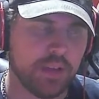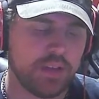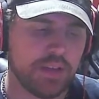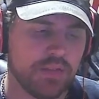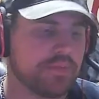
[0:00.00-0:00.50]

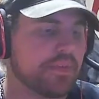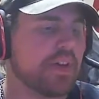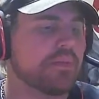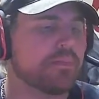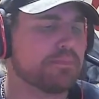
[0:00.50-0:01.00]
If I,
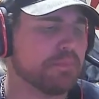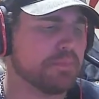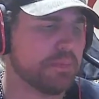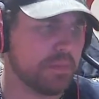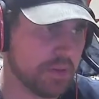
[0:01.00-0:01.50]

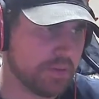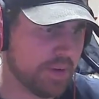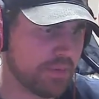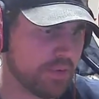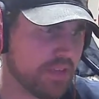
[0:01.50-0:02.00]
you know, if I
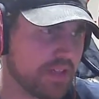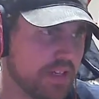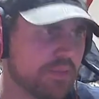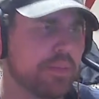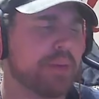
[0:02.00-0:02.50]
wrote that down,
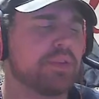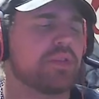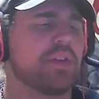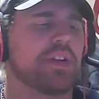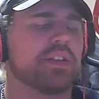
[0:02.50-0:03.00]
remember
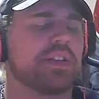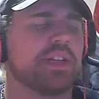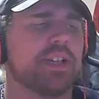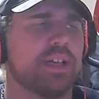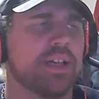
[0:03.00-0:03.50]
correctly,
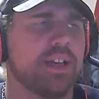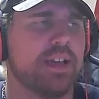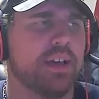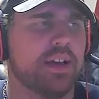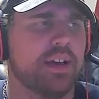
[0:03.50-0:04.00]

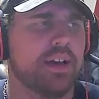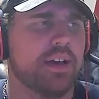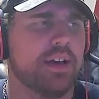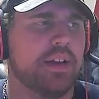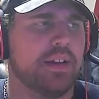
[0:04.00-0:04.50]

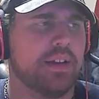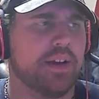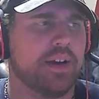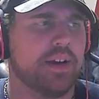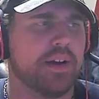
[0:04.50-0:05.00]
and
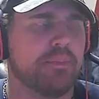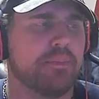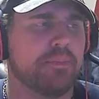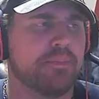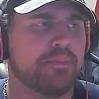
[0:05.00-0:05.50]
um,
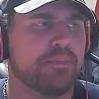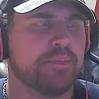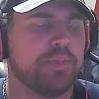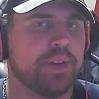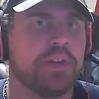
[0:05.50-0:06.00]

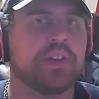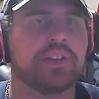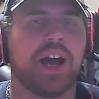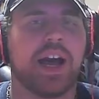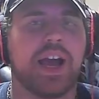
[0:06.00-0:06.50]
you know his
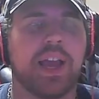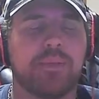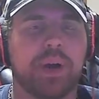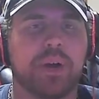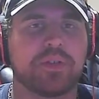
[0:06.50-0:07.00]

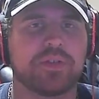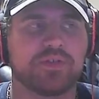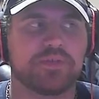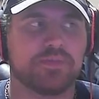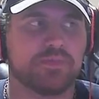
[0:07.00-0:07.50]
high-powered
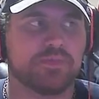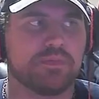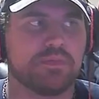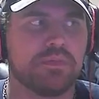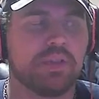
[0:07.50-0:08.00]

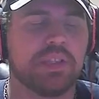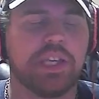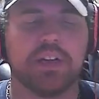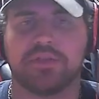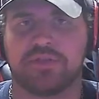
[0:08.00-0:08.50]

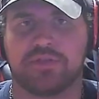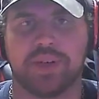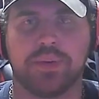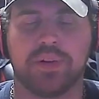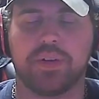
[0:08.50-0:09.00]
yell, scream,
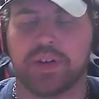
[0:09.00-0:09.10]
whatever you want to